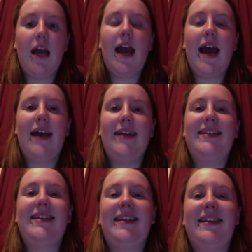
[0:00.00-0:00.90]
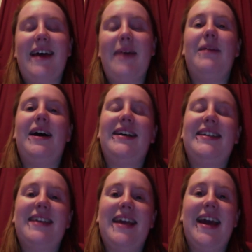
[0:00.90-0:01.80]
and that marks
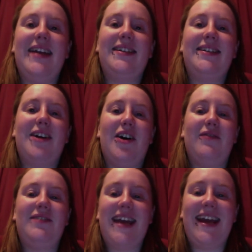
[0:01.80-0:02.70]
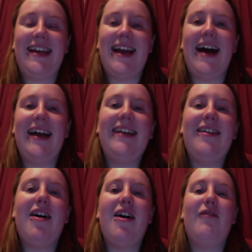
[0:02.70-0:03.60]
the end of day nine
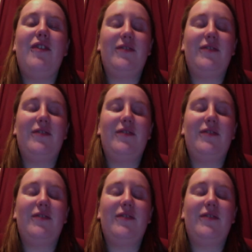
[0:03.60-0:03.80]
of